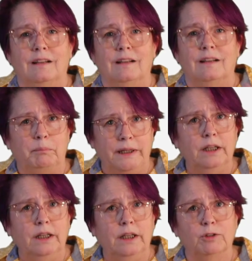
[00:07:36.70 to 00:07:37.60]
be
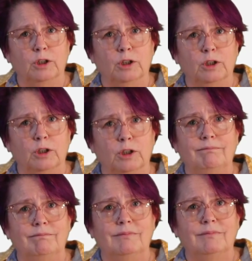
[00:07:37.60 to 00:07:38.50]
here every day
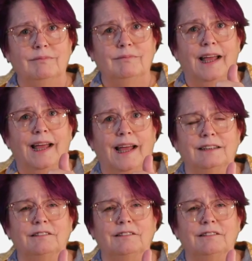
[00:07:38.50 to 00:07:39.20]
and